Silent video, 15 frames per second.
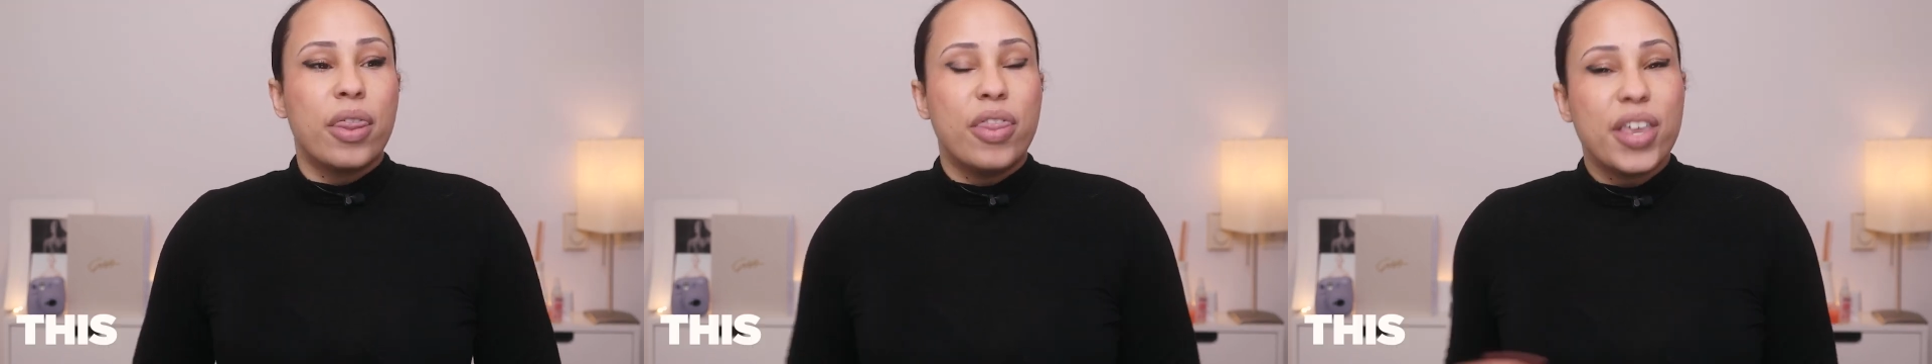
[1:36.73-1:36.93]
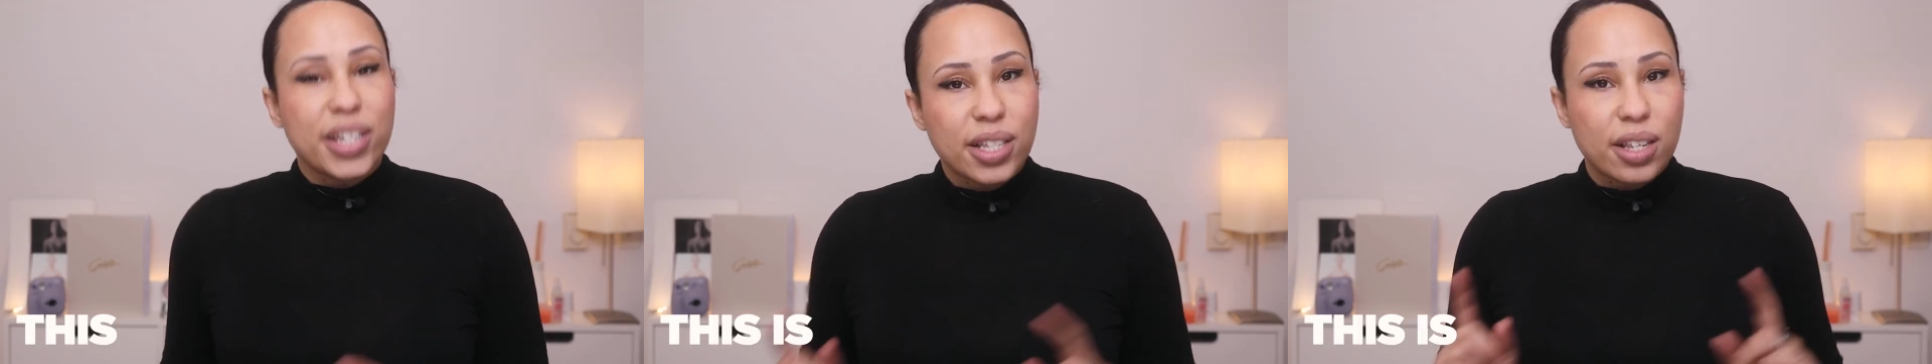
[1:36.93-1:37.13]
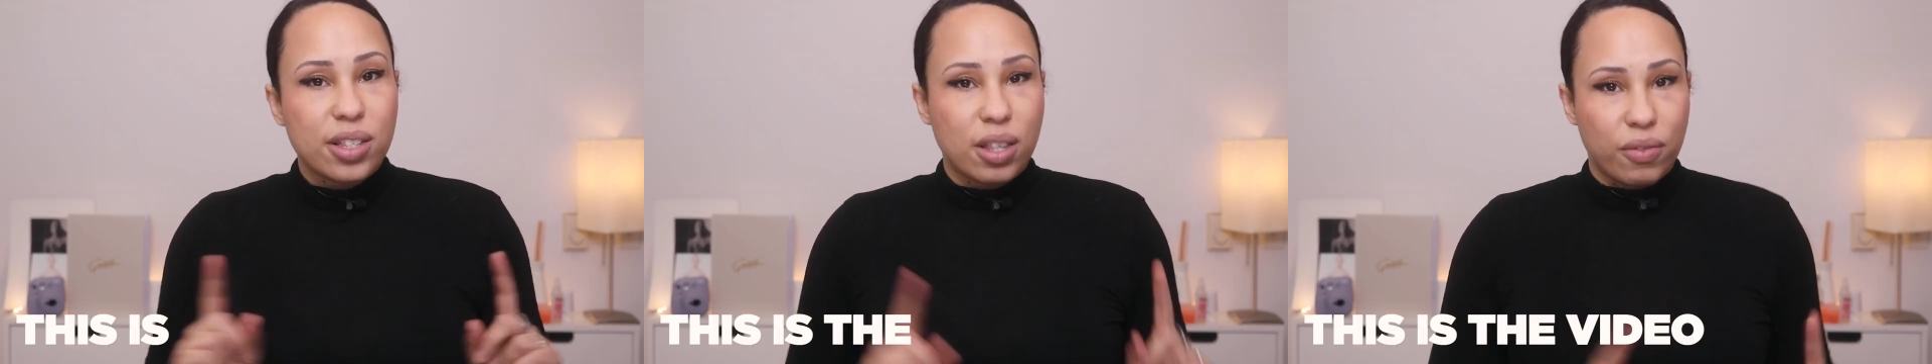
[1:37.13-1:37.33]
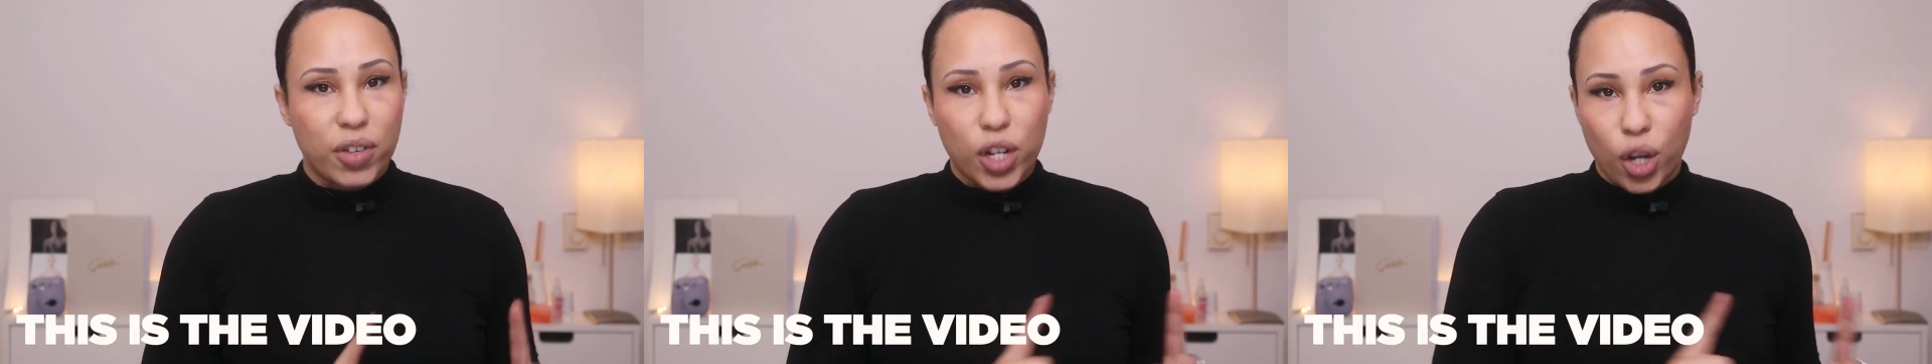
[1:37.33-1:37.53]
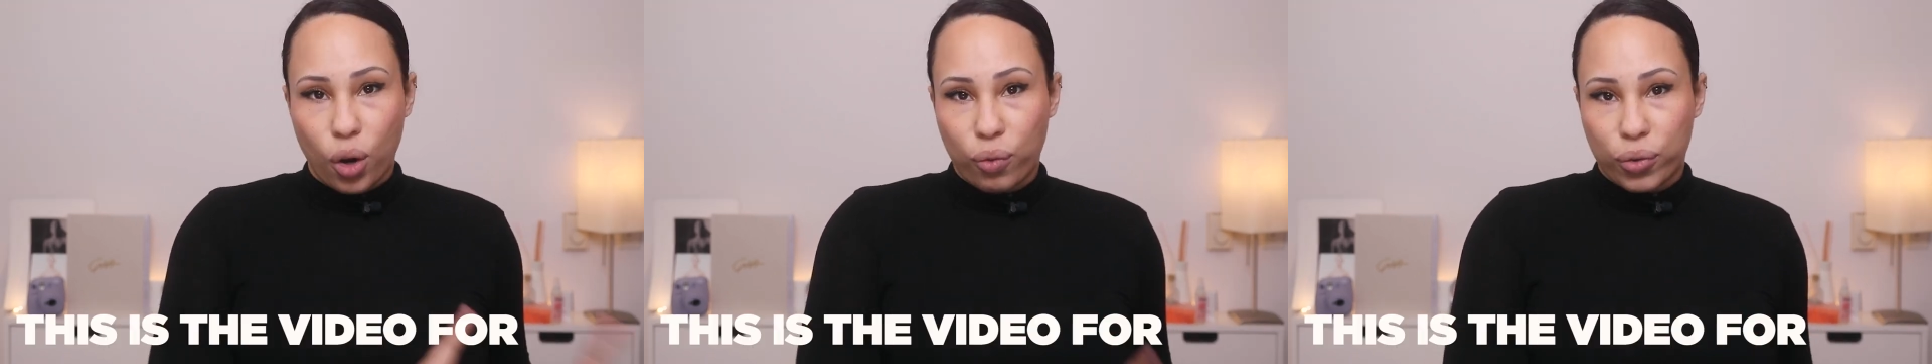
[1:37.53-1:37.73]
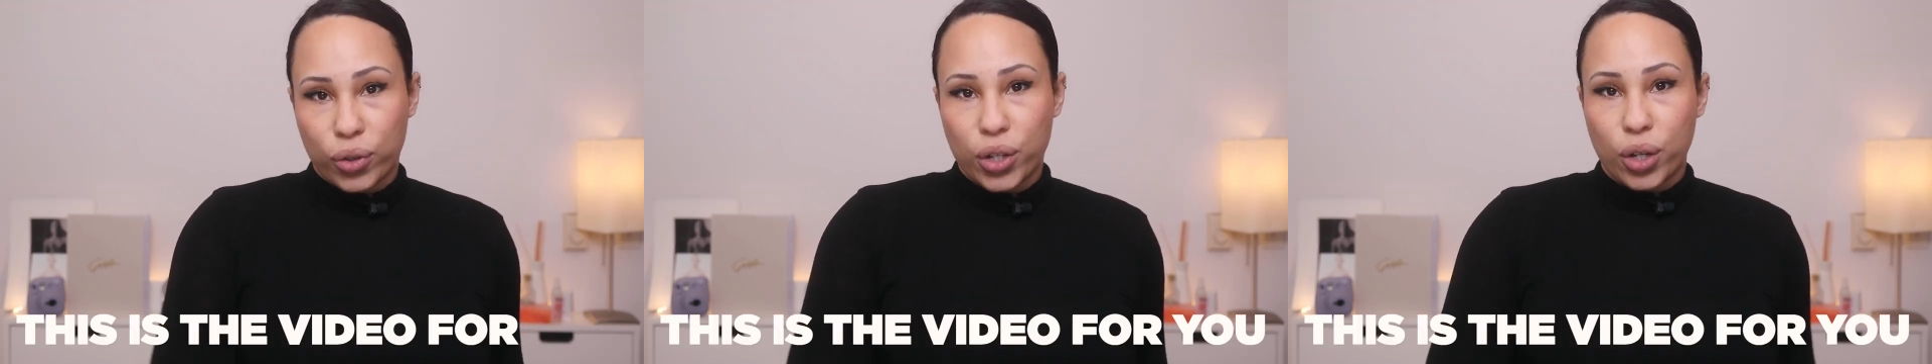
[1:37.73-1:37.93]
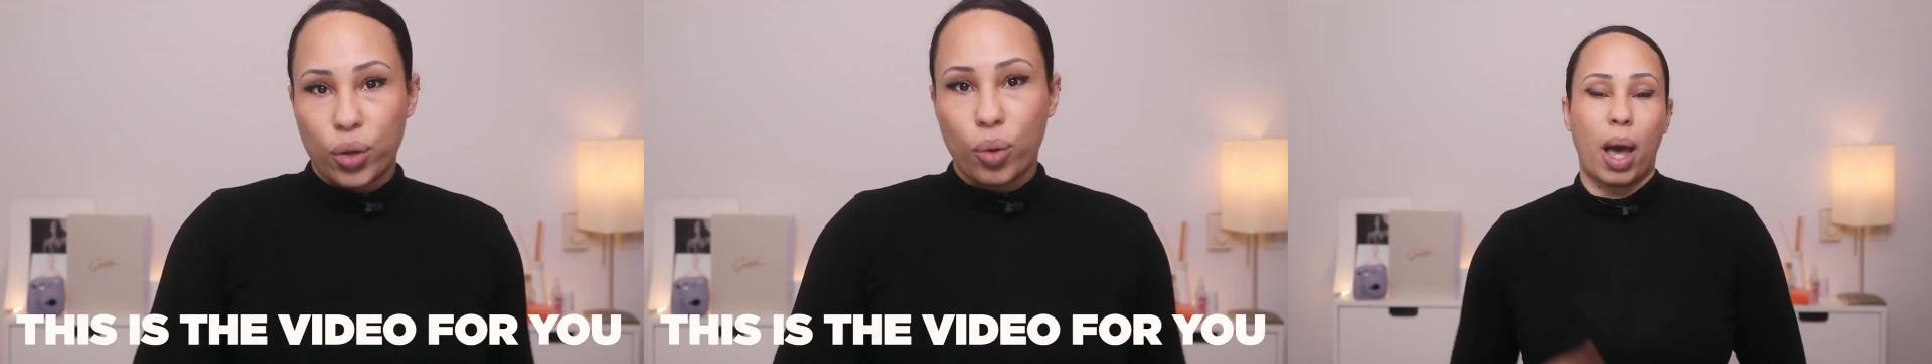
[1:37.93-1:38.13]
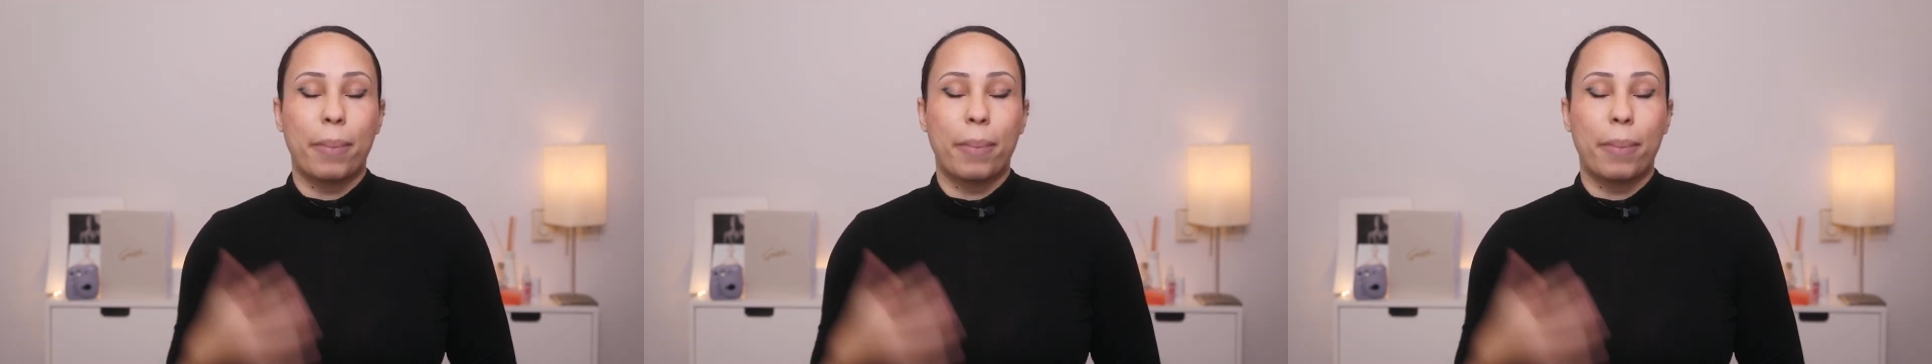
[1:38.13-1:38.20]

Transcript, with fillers: this is the video for you.